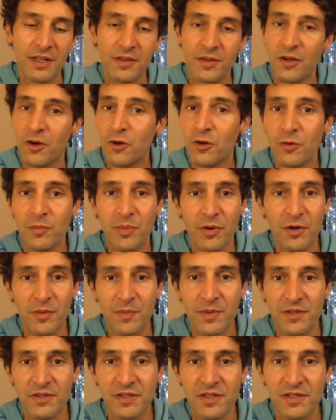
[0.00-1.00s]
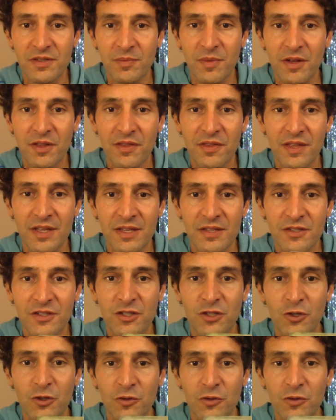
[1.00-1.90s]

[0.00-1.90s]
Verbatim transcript: The whole purpose this month is